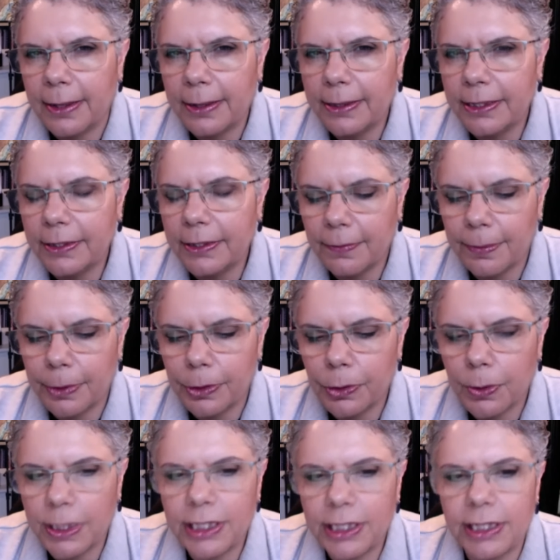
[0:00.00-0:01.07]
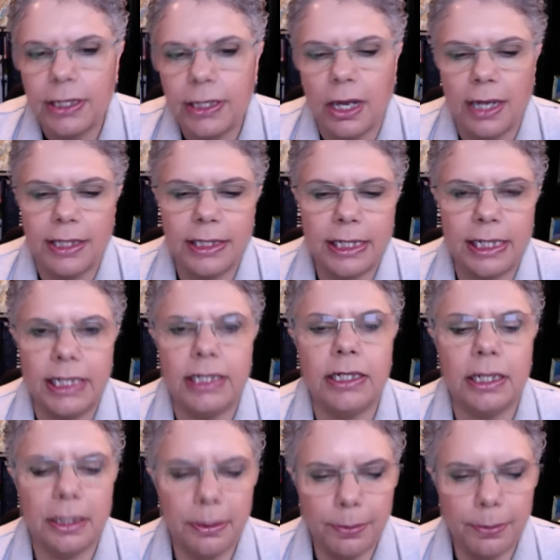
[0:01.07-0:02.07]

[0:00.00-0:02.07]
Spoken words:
This is from the 2019